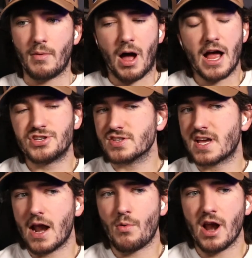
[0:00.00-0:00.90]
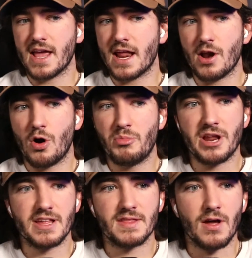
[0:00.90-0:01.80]
just kind of want to get an
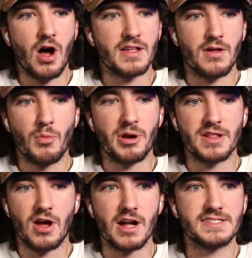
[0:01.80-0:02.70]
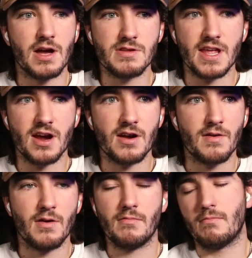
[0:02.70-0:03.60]
opening thoughts out there.
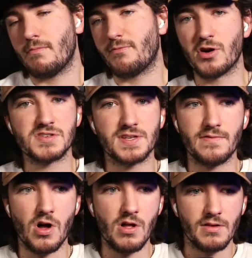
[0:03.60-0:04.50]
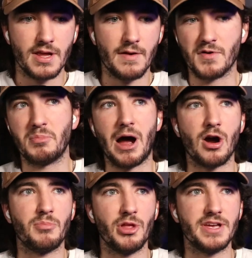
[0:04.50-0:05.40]
First of all, if your
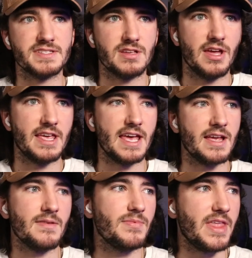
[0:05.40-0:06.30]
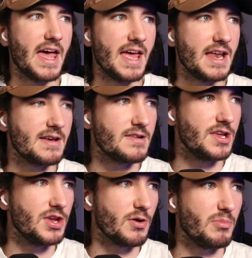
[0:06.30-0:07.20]
power play is clicking, then
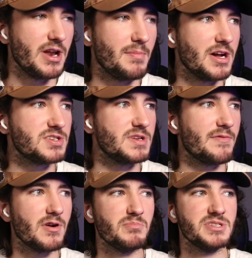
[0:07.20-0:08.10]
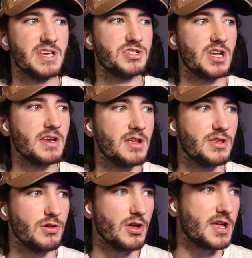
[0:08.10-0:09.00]
you're in a much different position.
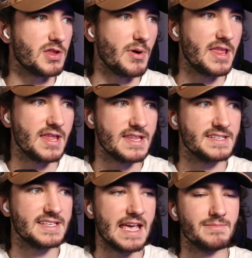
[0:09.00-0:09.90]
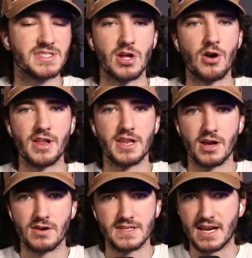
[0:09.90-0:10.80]
You look at the way that this game started
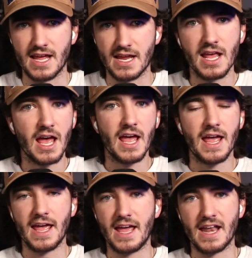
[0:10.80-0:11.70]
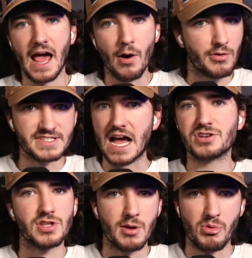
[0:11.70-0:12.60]
here tonight and how it was
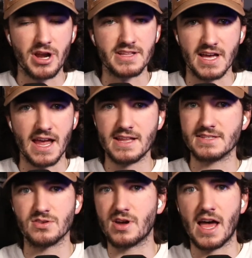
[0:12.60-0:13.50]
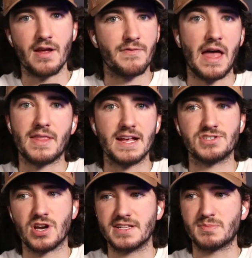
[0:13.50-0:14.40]
actually pretty tight until kind of things
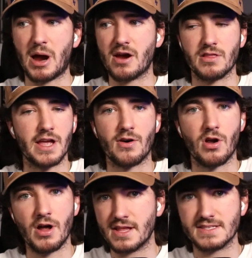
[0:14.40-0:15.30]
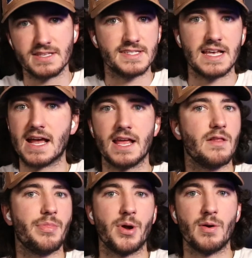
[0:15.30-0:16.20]
transpired later on into the second
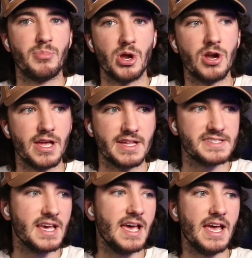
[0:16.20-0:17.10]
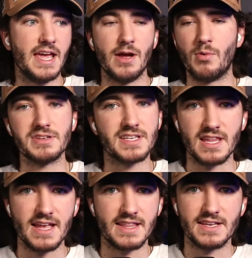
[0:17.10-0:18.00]
and third periods. It wasn't
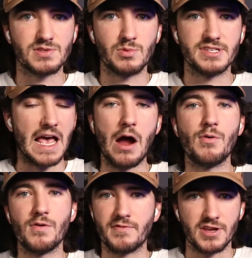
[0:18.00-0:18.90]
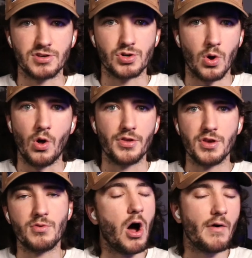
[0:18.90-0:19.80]
like this was out of control.
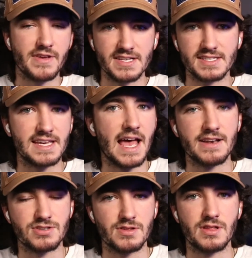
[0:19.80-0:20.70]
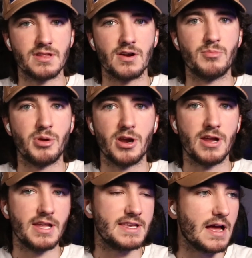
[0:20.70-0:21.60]
You obviously enter the third
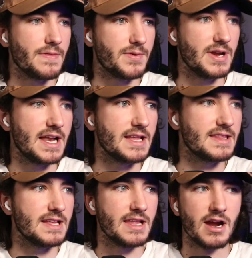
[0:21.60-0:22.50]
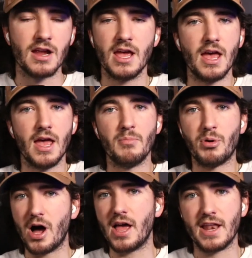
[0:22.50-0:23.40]
period down 3-0 there,
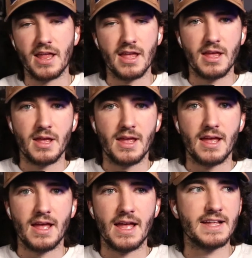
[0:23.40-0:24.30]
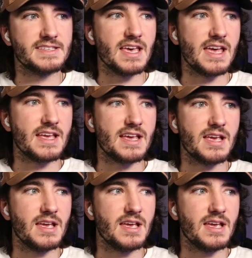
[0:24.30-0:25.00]
but it's like